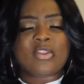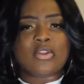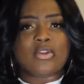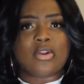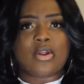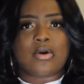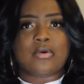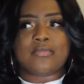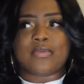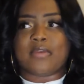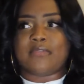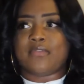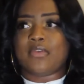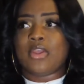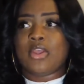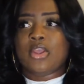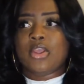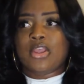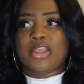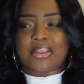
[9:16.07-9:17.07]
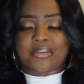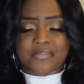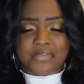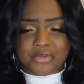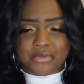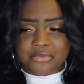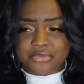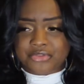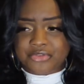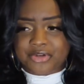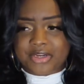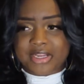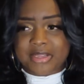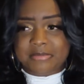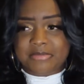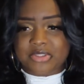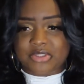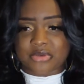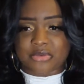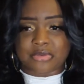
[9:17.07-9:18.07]
If you
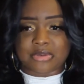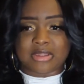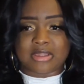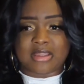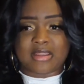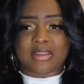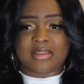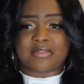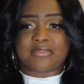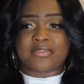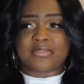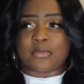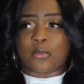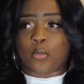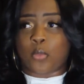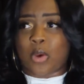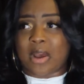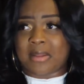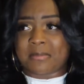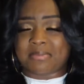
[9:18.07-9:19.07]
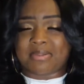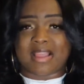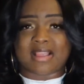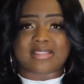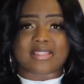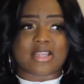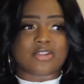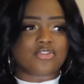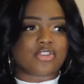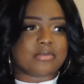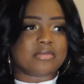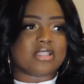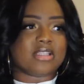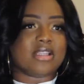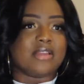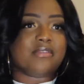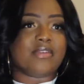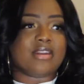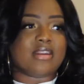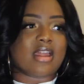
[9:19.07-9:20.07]
dream to live one place, they dream
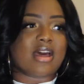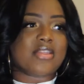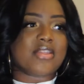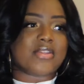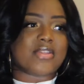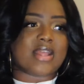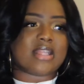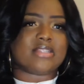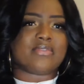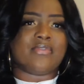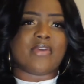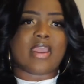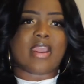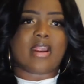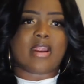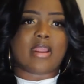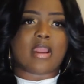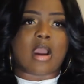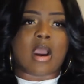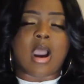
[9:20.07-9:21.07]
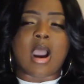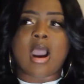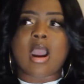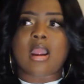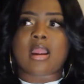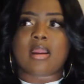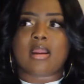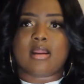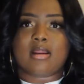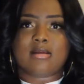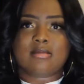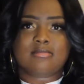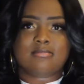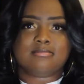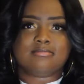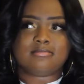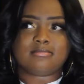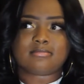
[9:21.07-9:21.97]
to live another, that's very hard